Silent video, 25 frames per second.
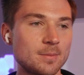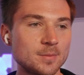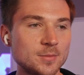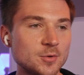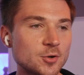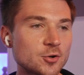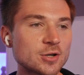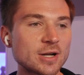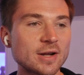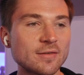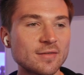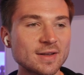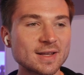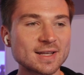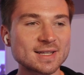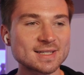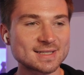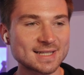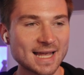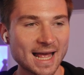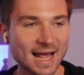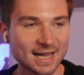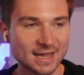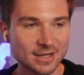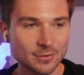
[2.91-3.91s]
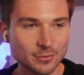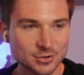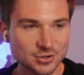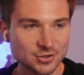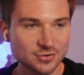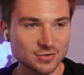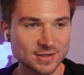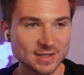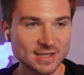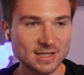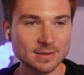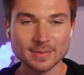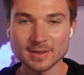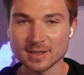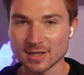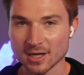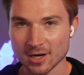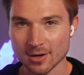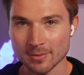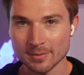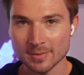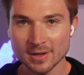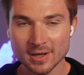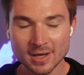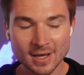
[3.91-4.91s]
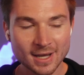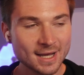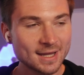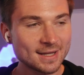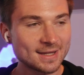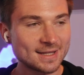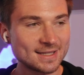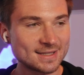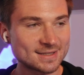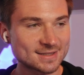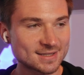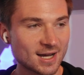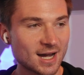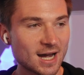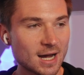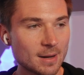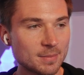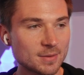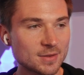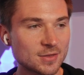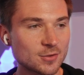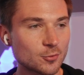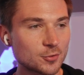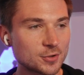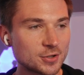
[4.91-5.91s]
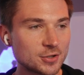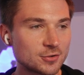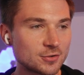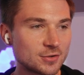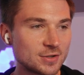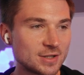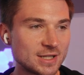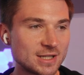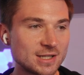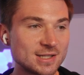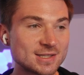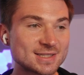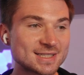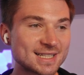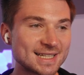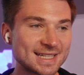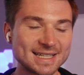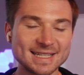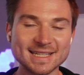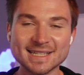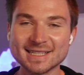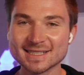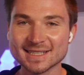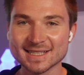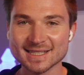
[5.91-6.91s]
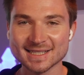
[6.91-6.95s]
you're gonna have exactly what you need to become the top authority in your niche to easily